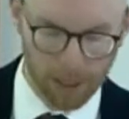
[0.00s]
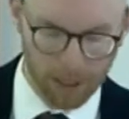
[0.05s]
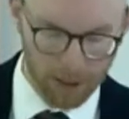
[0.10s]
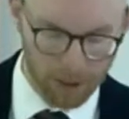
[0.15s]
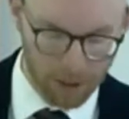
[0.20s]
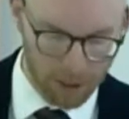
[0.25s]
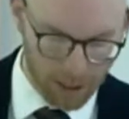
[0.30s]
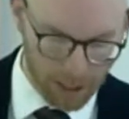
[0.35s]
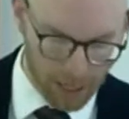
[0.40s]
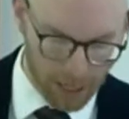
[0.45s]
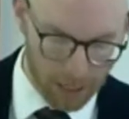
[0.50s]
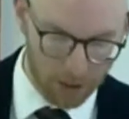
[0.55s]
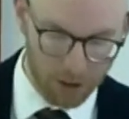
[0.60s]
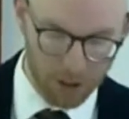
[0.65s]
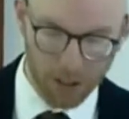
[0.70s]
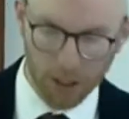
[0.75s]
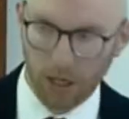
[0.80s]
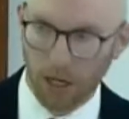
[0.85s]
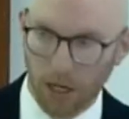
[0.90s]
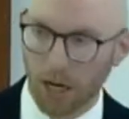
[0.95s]
into the
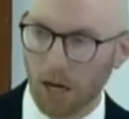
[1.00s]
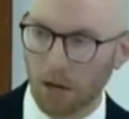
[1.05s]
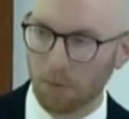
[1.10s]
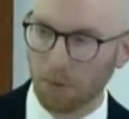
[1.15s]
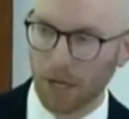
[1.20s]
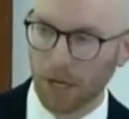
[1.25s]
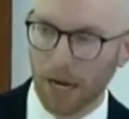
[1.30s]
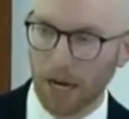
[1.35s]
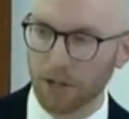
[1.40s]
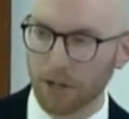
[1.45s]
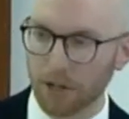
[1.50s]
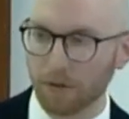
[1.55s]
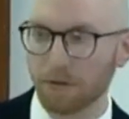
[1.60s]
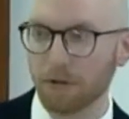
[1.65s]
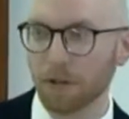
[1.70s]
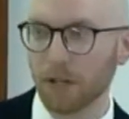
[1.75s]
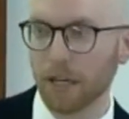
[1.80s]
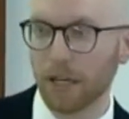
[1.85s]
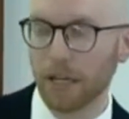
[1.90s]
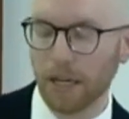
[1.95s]
age to come, the age
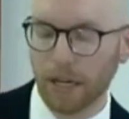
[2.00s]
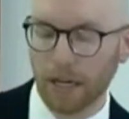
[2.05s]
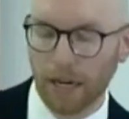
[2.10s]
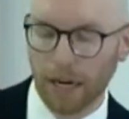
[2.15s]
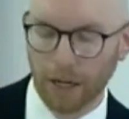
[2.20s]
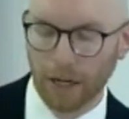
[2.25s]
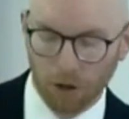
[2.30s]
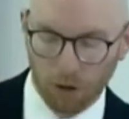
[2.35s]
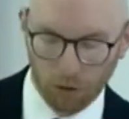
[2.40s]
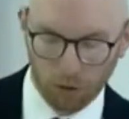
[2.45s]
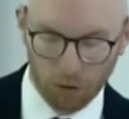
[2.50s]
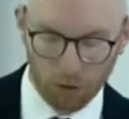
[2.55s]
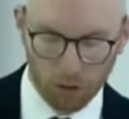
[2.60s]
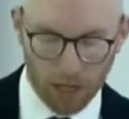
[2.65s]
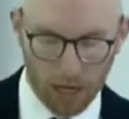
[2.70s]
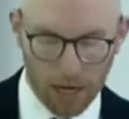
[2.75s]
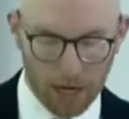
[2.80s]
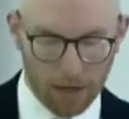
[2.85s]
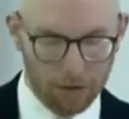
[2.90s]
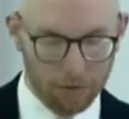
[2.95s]
of
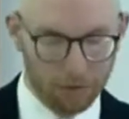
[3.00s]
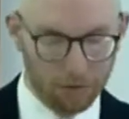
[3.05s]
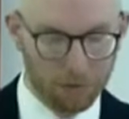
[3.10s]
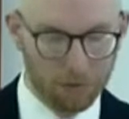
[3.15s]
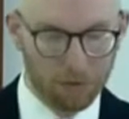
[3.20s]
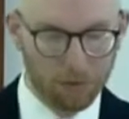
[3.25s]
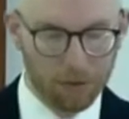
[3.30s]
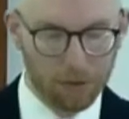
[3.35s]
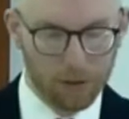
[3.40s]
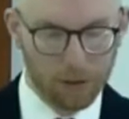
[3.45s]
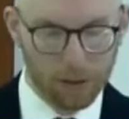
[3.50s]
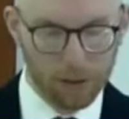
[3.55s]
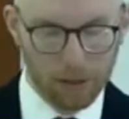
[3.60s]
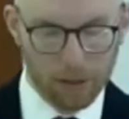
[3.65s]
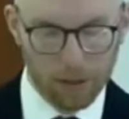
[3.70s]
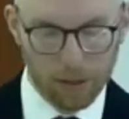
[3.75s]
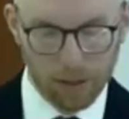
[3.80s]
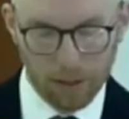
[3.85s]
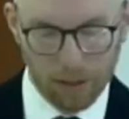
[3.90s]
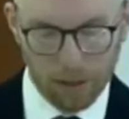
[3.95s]
eternal life
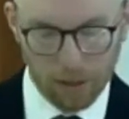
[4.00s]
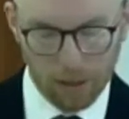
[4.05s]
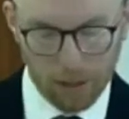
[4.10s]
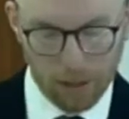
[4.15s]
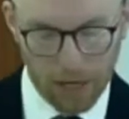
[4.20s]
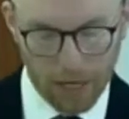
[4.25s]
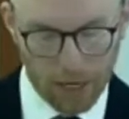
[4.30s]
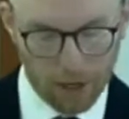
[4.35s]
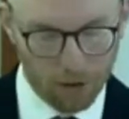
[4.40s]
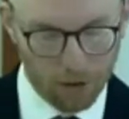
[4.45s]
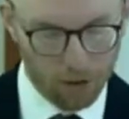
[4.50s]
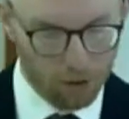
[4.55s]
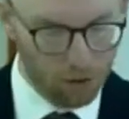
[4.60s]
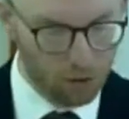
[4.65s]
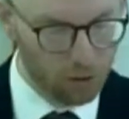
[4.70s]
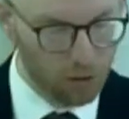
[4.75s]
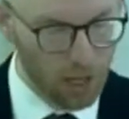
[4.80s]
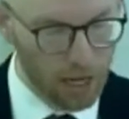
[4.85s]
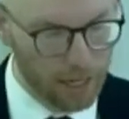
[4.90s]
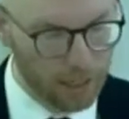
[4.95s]
and
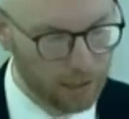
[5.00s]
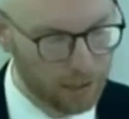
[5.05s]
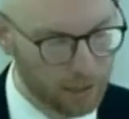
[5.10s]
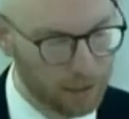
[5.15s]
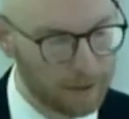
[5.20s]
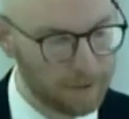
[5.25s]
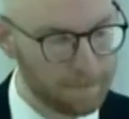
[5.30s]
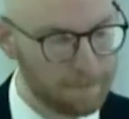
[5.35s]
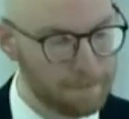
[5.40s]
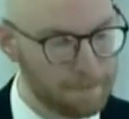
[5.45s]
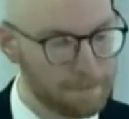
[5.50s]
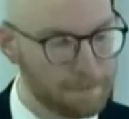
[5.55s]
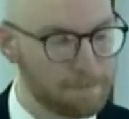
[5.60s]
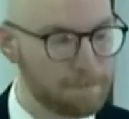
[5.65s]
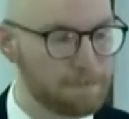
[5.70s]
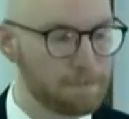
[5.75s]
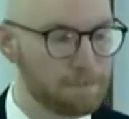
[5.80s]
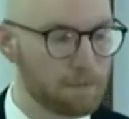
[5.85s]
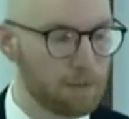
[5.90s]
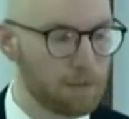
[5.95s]
eternal light.
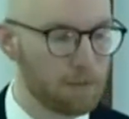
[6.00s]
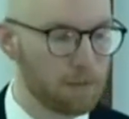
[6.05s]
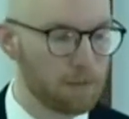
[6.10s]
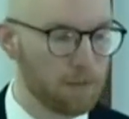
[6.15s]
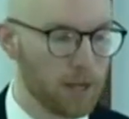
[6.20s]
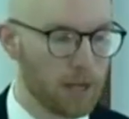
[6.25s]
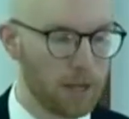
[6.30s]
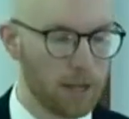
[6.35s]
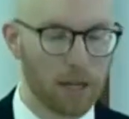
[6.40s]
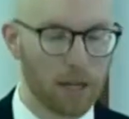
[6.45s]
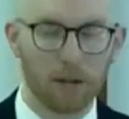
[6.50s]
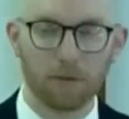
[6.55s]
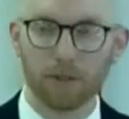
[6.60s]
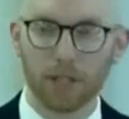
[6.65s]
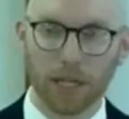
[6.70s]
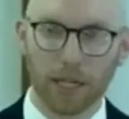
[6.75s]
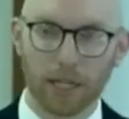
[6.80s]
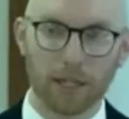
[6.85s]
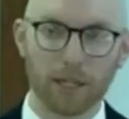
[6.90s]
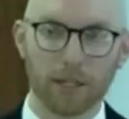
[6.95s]
Think
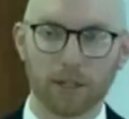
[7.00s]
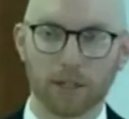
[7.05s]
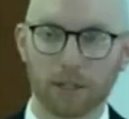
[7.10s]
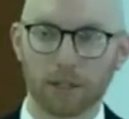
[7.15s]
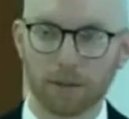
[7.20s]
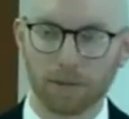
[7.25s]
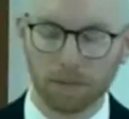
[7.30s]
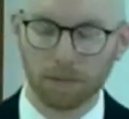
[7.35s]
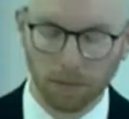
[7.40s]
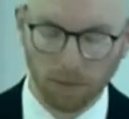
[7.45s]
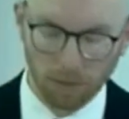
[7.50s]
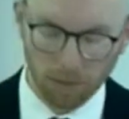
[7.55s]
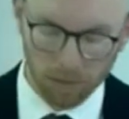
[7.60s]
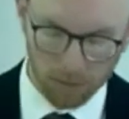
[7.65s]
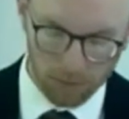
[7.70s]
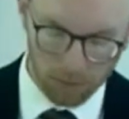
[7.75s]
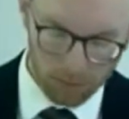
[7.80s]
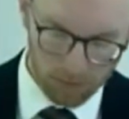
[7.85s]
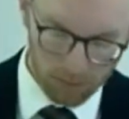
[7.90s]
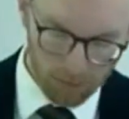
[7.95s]
of it like this
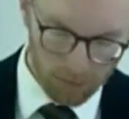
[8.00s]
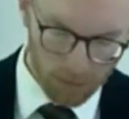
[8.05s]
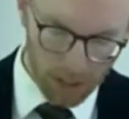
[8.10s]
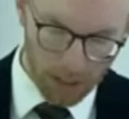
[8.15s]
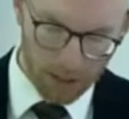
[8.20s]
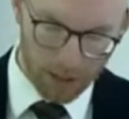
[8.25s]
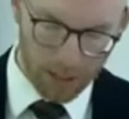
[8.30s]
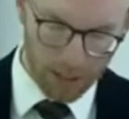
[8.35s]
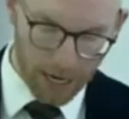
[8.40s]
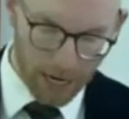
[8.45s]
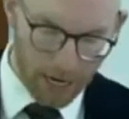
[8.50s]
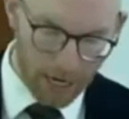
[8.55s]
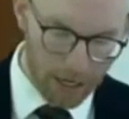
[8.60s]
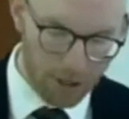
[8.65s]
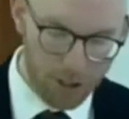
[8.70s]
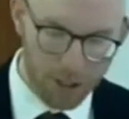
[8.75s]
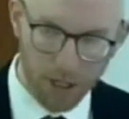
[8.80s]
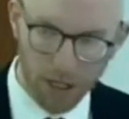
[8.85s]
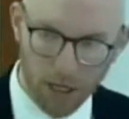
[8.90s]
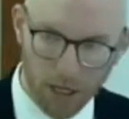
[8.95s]
the
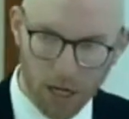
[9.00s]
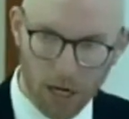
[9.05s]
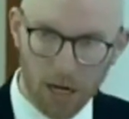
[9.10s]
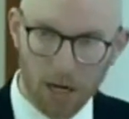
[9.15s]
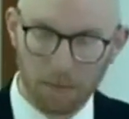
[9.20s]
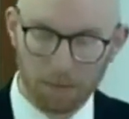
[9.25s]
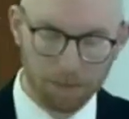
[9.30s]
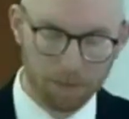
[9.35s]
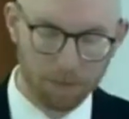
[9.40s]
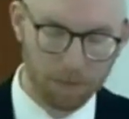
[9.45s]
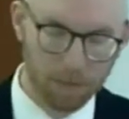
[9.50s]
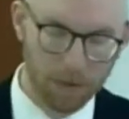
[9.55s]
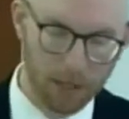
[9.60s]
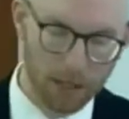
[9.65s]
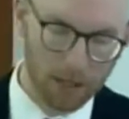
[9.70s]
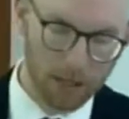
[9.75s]
age to come